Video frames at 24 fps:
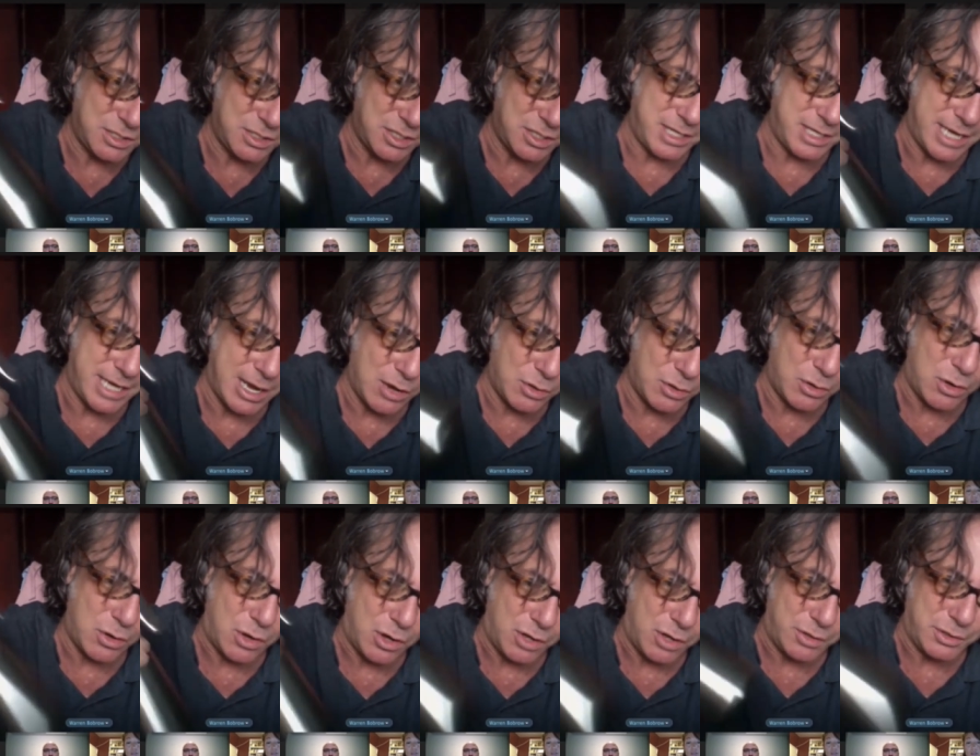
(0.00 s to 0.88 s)
into the
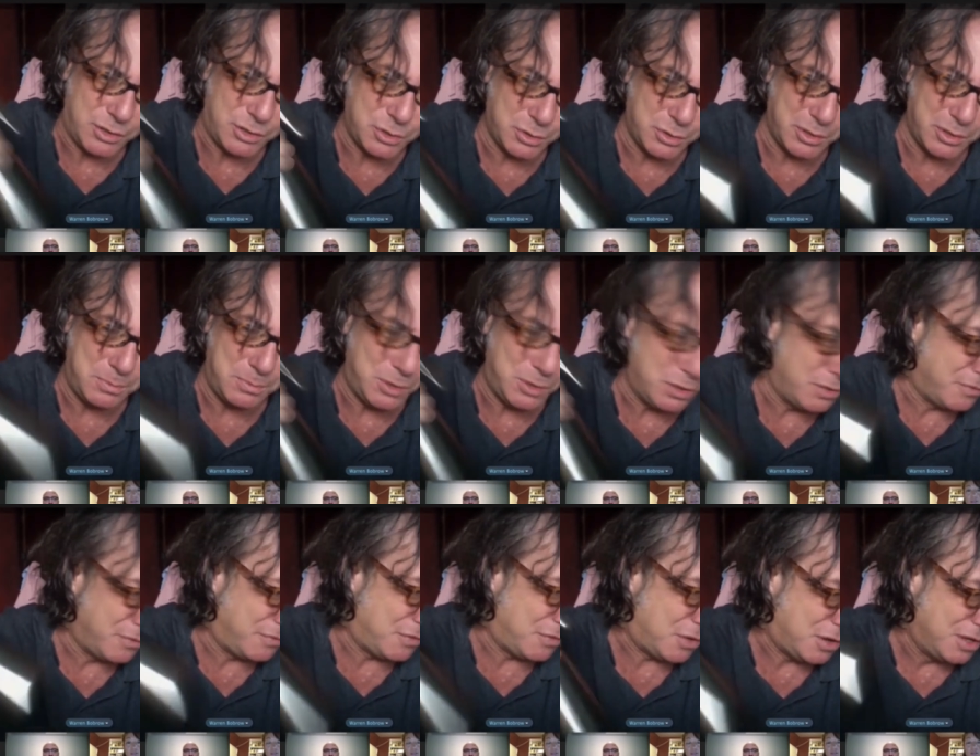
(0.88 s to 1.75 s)
alcohol, and it's really
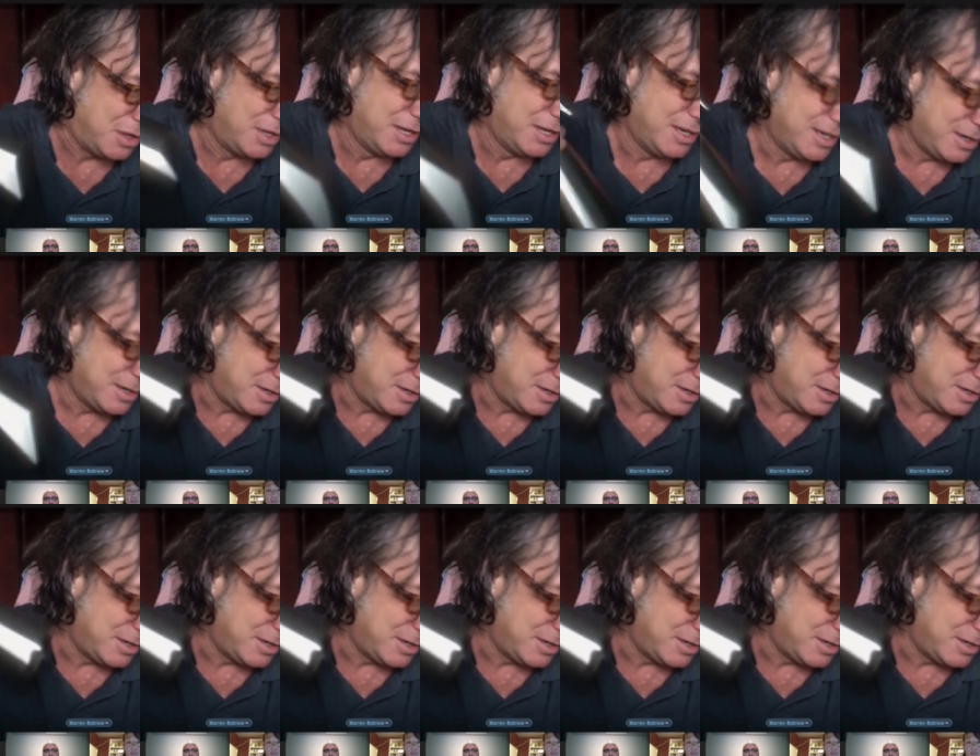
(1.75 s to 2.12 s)
beautiful.